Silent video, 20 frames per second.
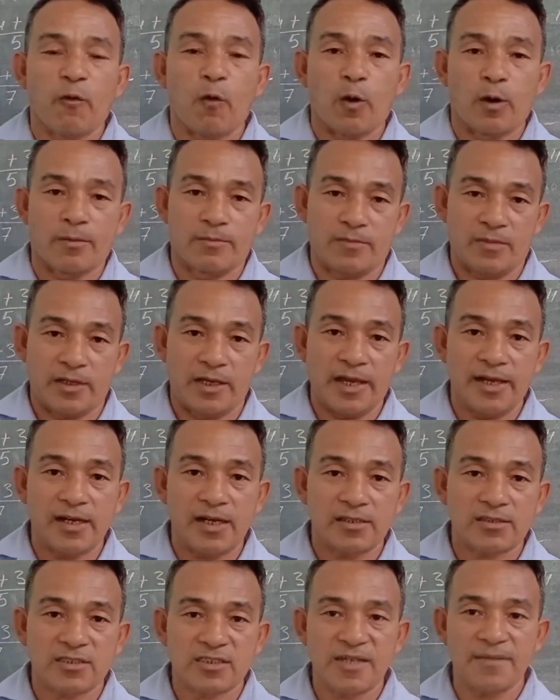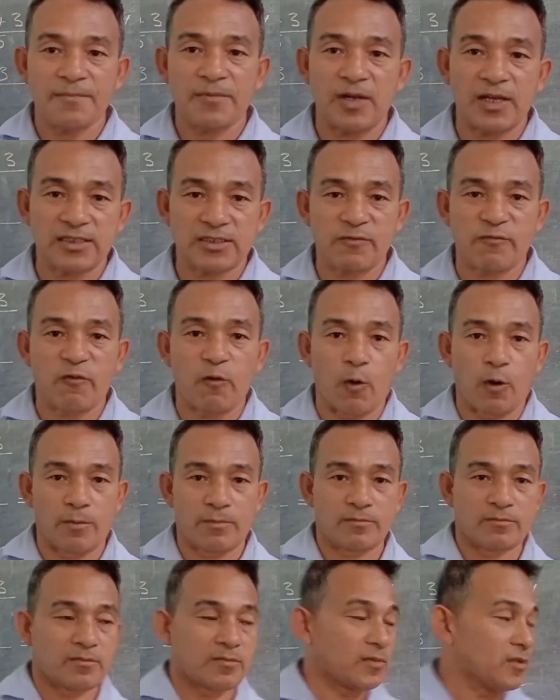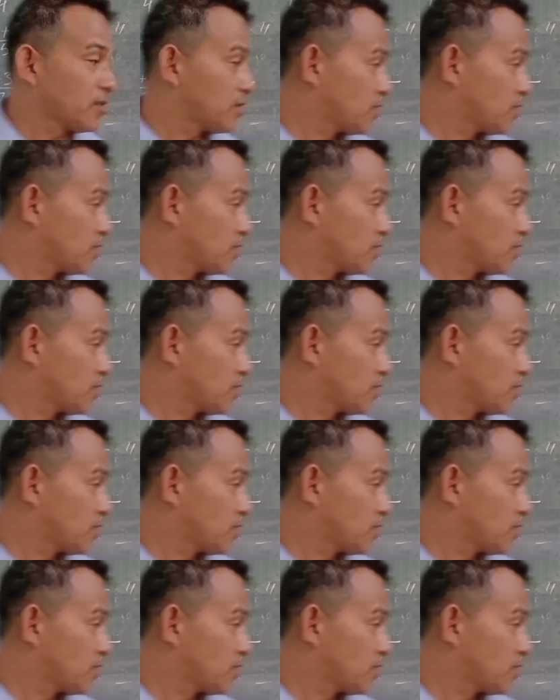form, in its simplest form.